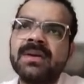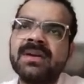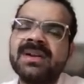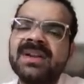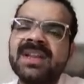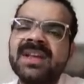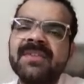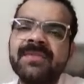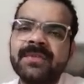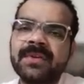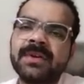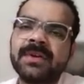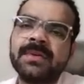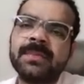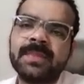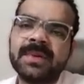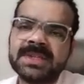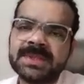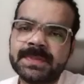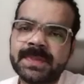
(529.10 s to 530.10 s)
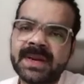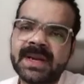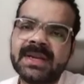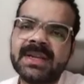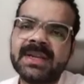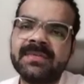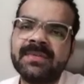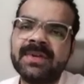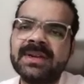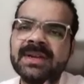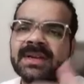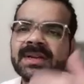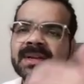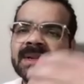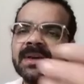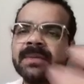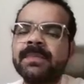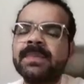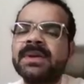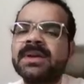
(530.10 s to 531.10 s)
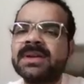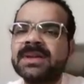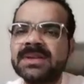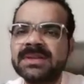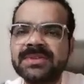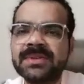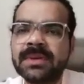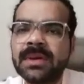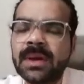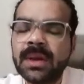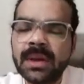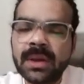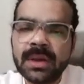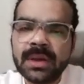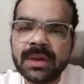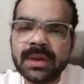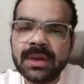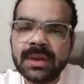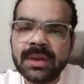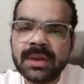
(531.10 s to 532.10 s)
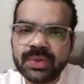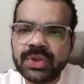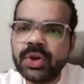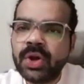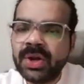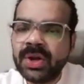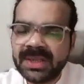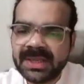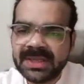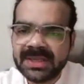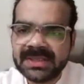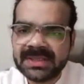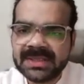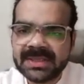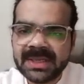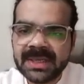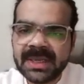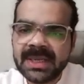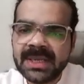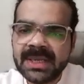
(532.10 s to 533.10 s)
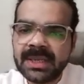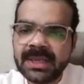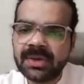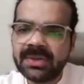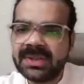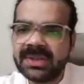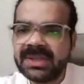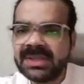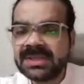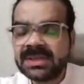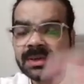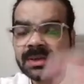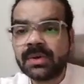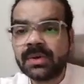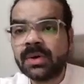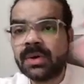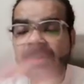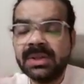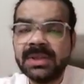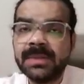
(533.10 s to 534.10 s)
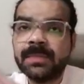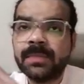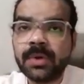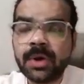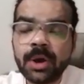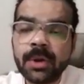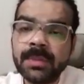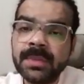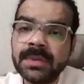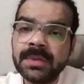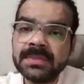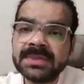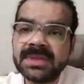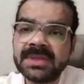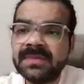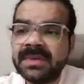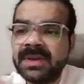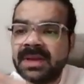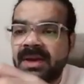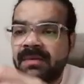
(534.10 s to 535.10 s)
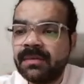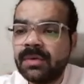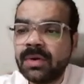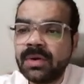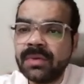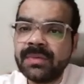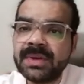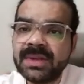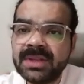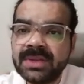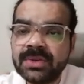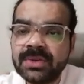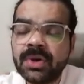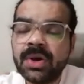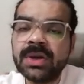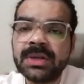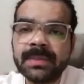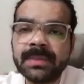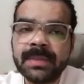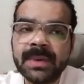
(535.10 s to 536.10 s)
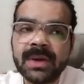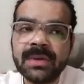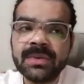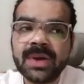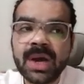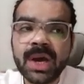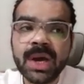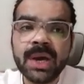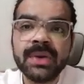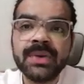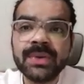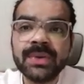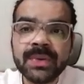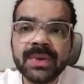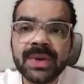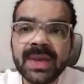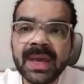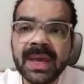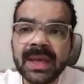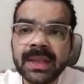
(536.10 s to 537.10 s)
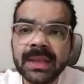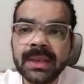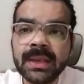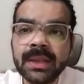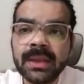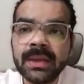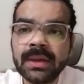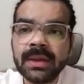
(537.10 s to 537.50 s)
different perspective when it appears to the audience. Now, these are all the problems, and we have already talked about how you can